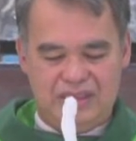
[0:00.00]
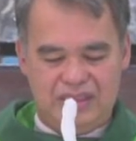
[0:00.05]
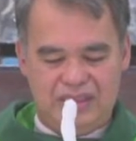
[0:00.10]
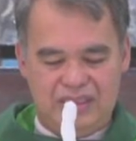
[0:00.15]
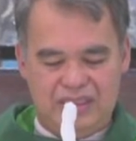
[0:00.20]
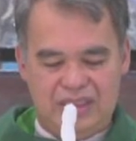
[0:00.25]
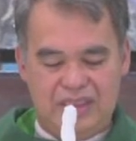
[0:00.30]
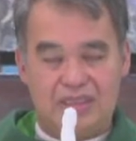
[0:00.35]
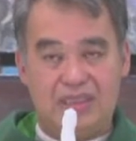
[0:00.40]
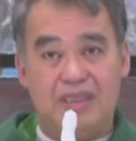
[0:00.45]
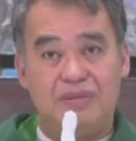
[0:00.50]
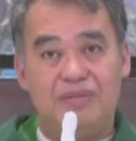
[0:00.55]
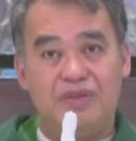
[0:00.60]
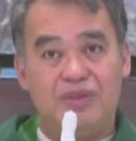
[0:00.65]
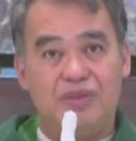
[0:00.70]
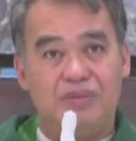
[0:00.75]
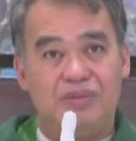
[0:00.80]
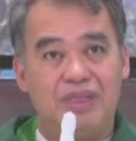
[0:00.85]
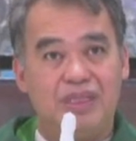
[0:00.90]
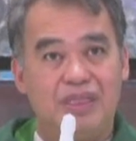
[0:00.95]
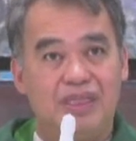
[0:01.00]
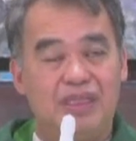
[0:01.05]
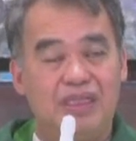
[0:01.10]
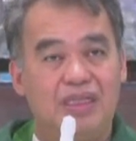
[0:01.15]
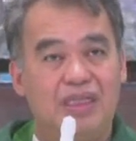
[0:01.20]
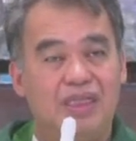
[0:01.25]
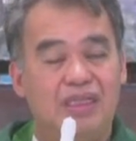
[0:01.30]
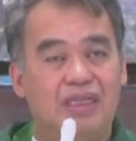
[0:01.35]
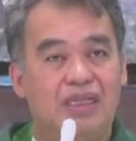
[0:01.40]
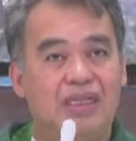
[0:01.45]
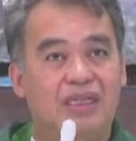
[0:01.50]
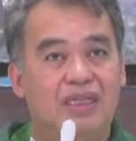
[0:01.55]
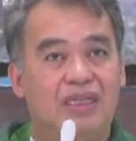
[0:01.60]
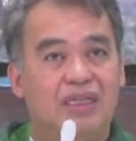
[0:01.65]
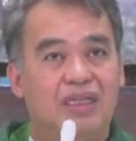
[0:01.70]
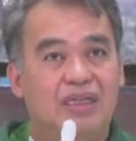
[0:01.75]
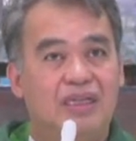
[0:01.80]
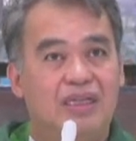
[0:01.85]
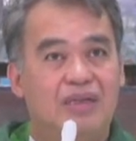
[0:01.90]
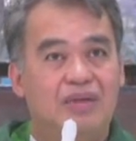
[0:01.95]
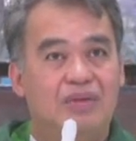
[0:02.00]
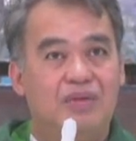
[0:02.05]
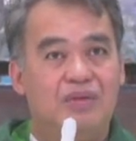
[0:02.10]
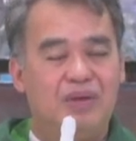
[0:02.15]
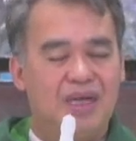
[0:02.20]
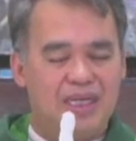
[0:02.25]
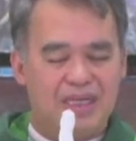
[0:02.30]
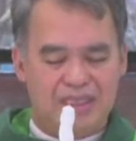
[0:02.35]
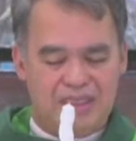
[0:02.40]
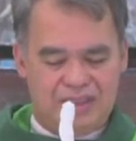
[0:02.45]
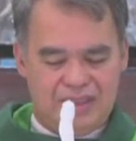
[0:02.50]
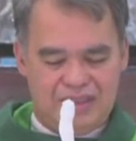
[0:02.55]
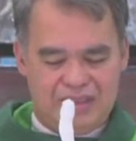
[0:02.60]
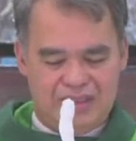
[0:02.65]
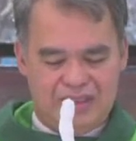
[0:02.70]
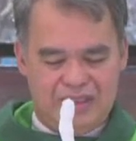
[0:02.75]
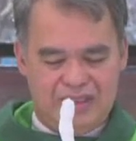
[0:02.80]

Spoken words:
He seemed to be one,